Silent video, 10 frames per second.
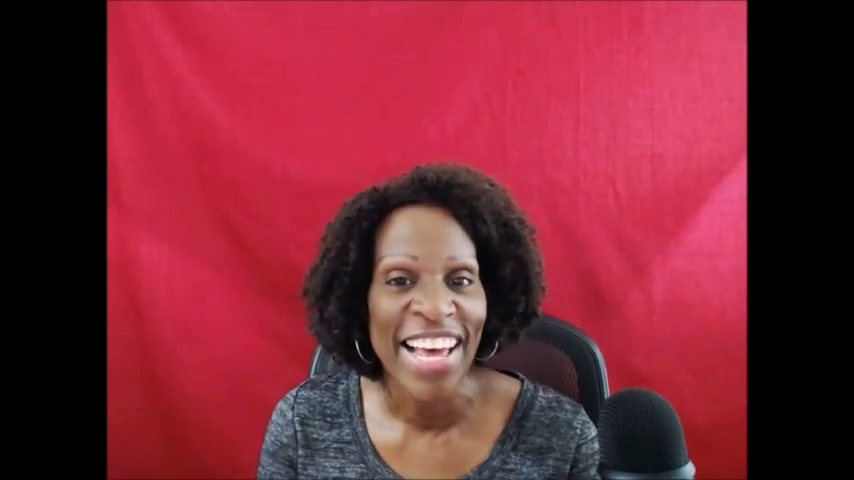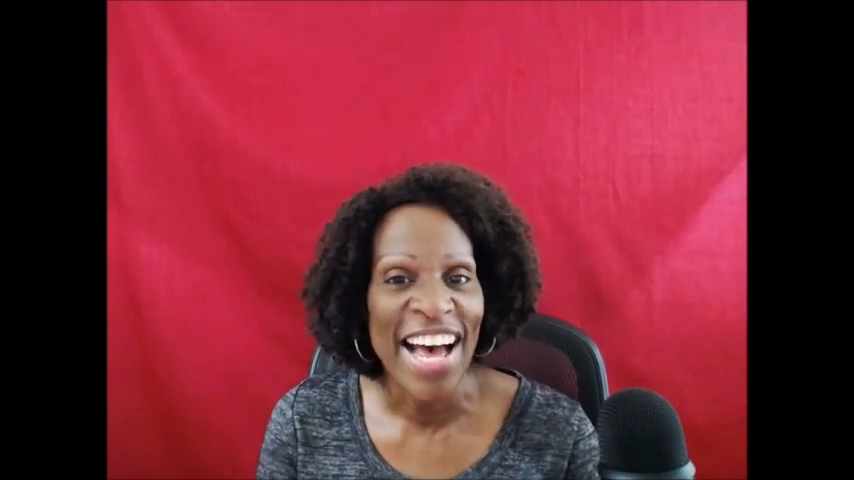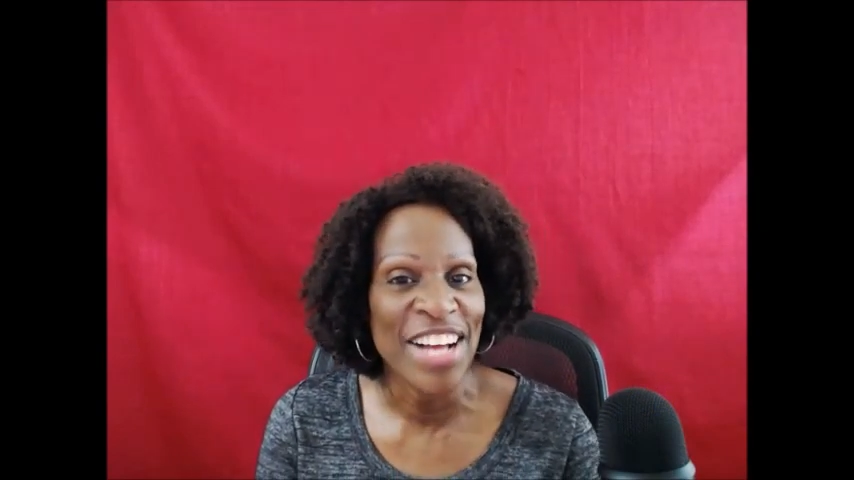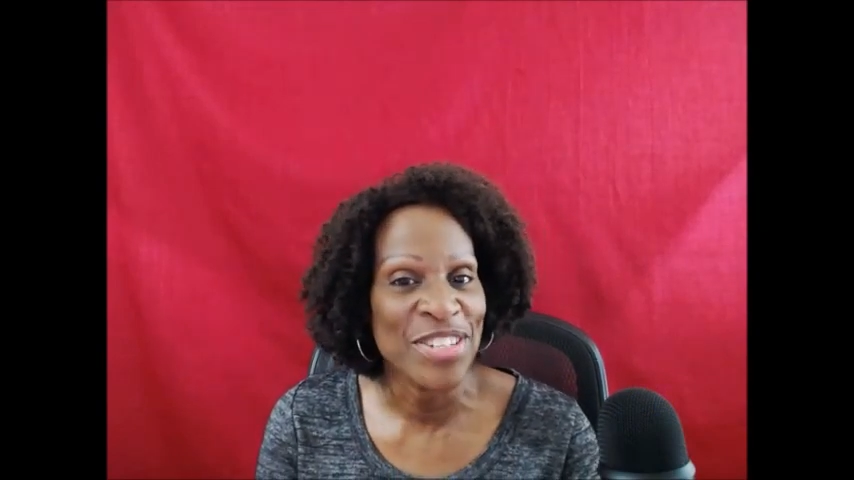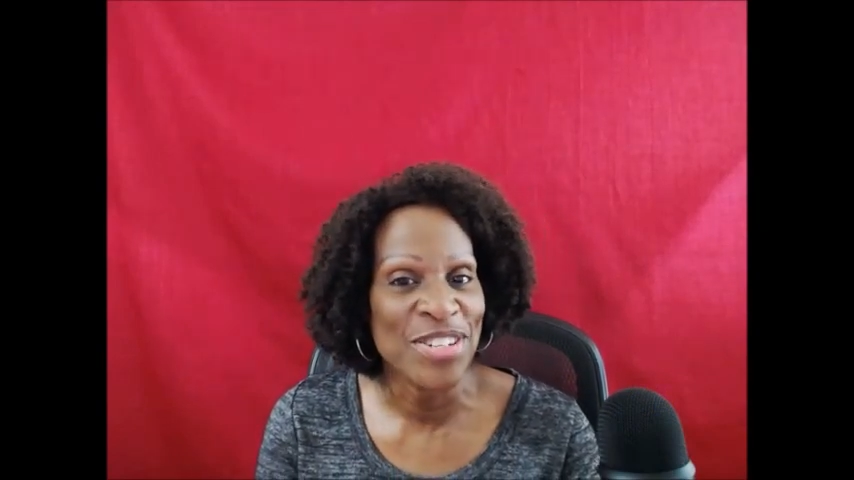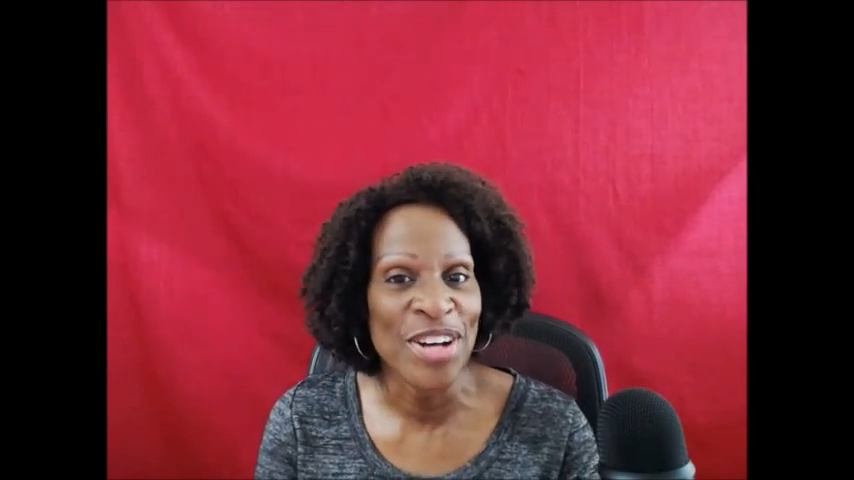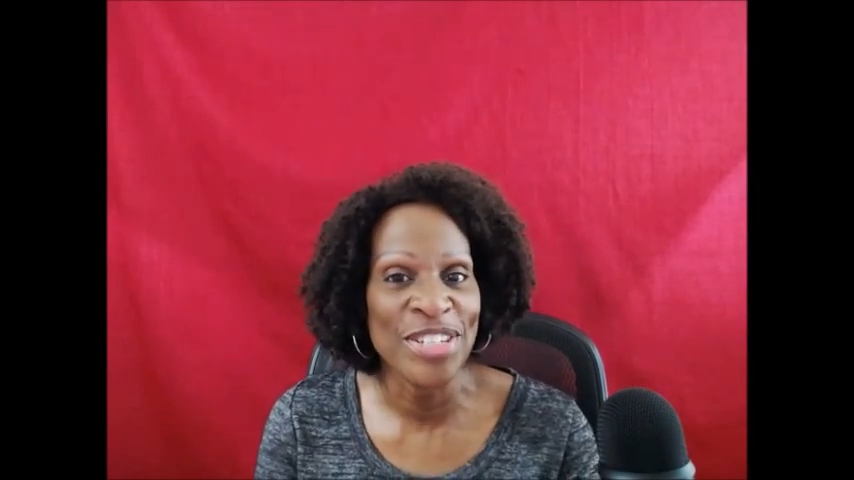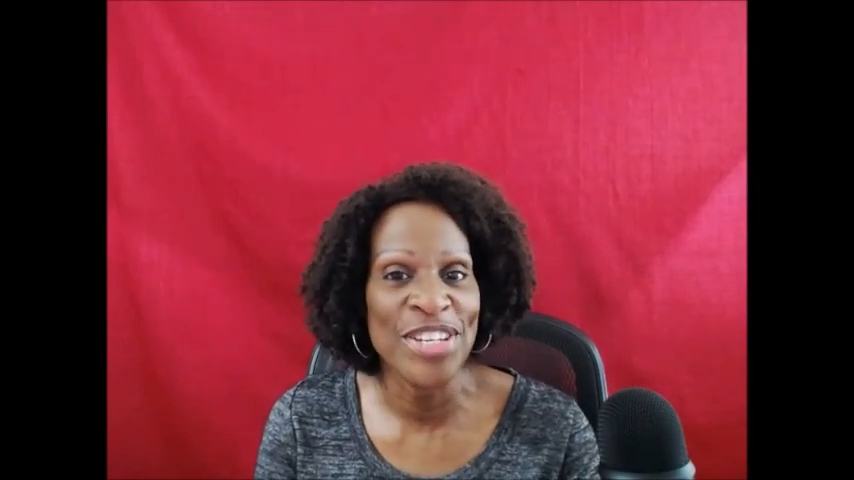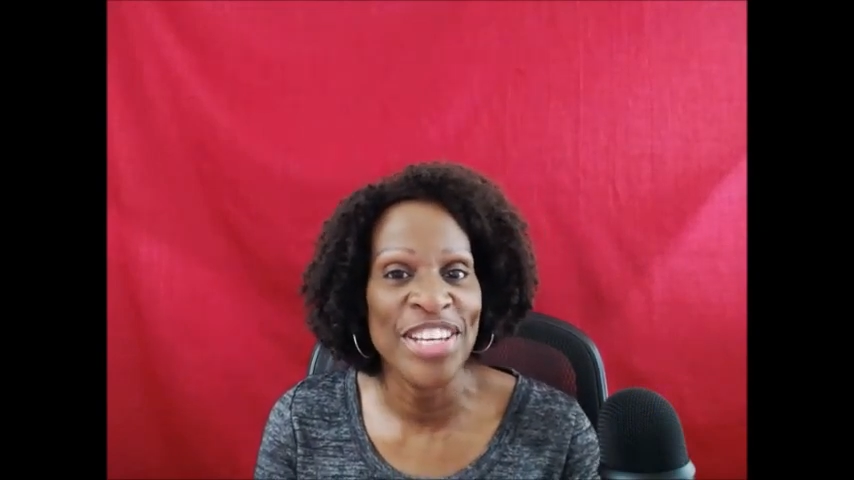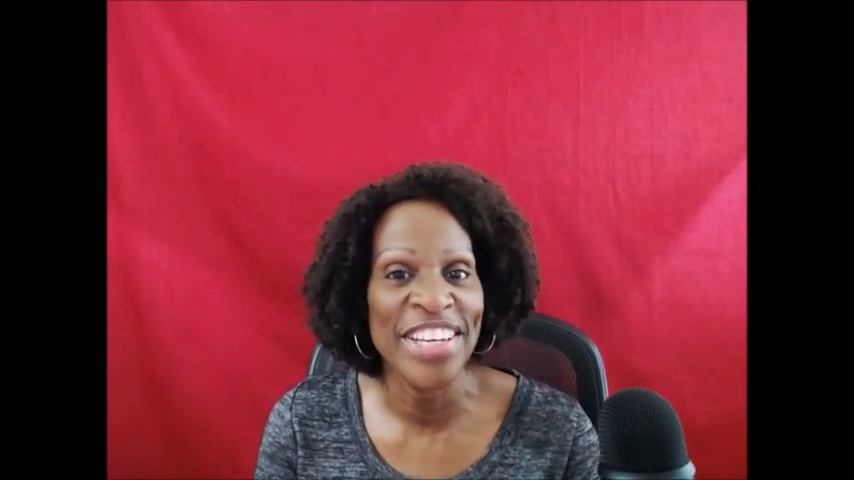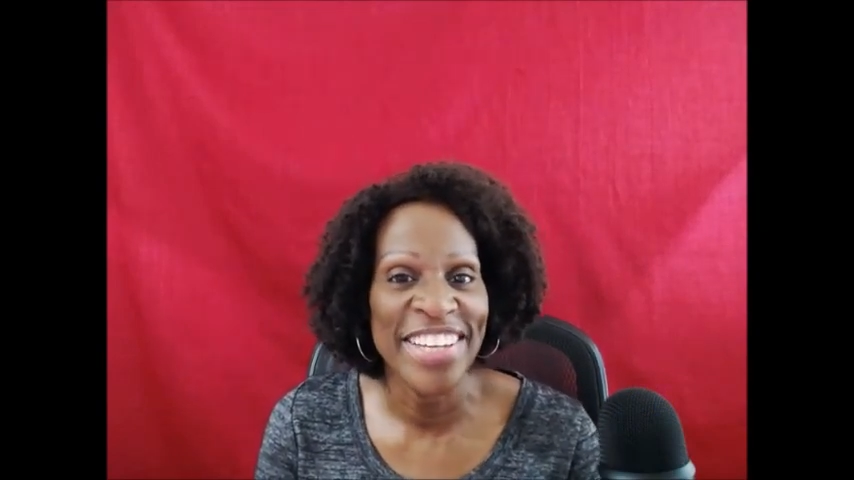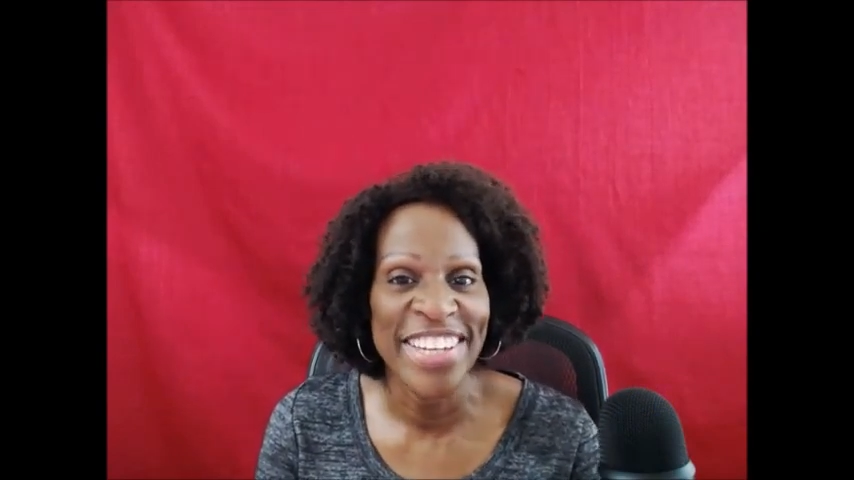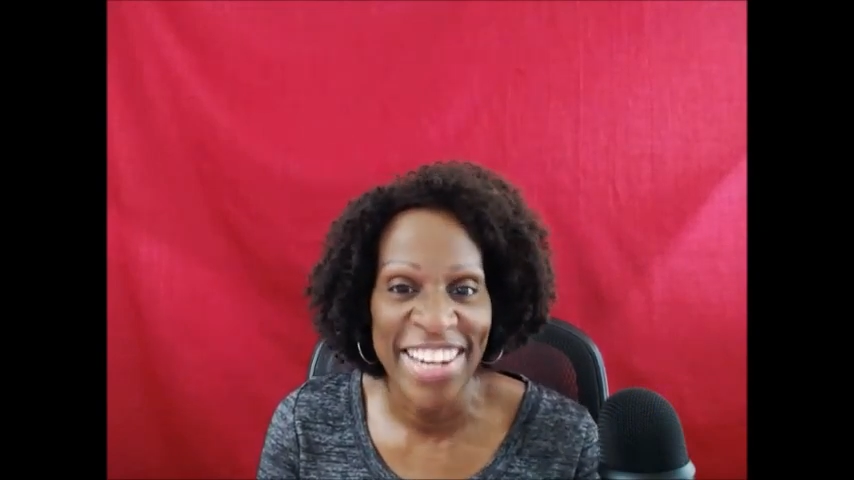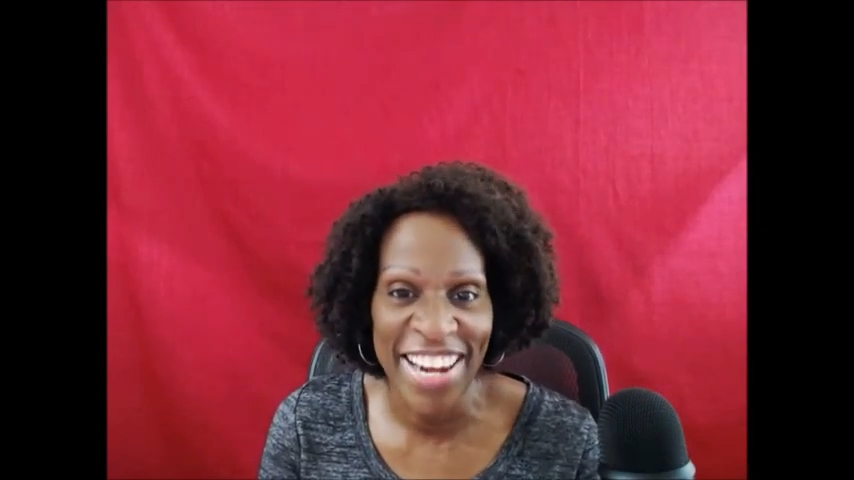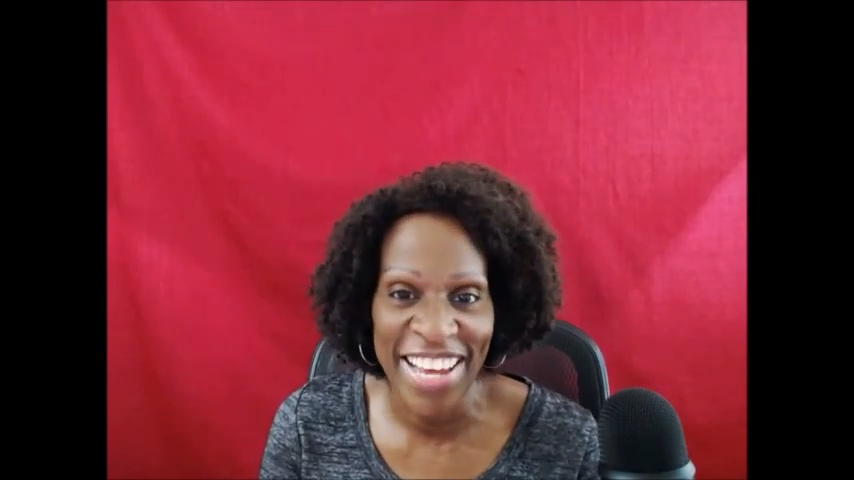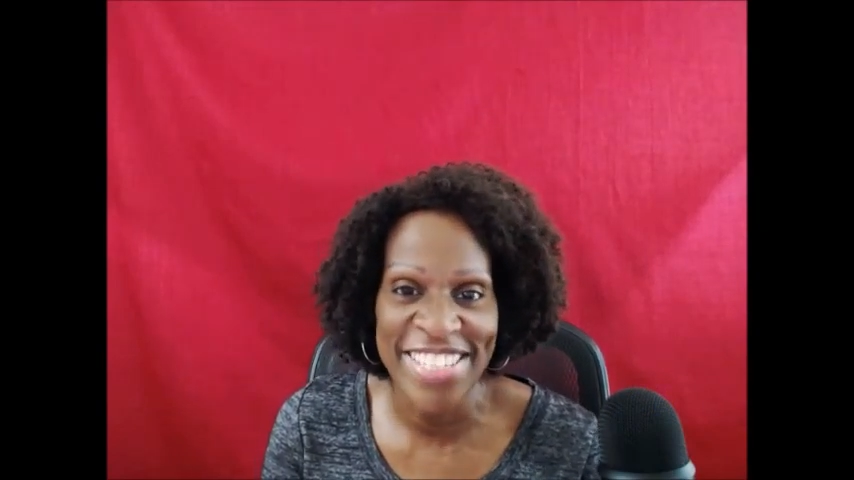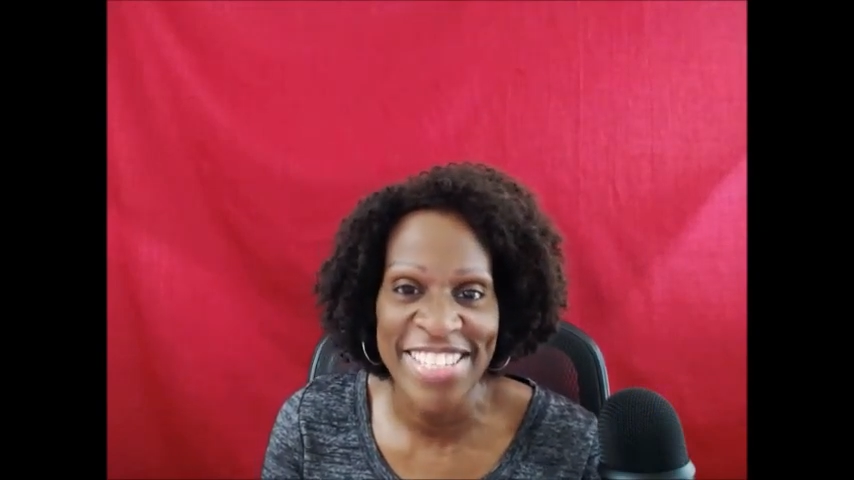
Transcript: I'll talk to you next